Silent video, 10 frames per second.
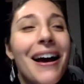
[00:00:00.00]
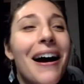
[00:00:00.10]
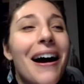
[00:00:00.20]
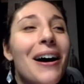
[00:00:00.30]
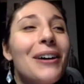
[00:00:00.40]

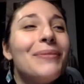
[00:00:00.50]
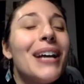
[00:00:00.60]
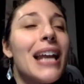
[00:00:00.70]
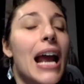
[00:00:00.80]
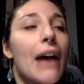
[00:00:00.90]

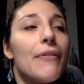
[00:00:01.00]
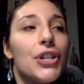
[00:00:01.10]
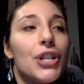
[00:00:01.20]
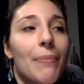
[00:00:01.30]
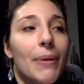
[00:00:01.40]
And I have a
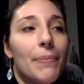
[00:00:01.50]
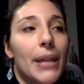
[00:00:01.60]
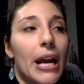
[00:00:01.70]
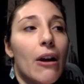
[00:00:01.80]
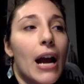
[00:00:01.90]
shop up
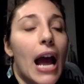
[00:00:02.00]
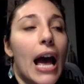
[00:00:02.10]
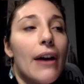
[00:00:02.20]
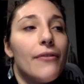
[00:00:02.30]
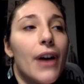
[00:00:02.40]
there. I
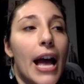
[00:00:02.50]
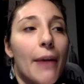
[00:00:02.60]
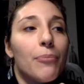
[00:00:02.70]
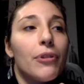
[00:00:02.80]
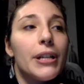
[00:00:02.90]
have
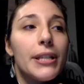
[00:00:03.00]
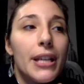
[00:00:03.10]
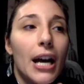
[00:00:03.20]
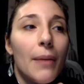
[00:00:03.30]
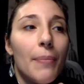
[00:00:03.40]
prints up.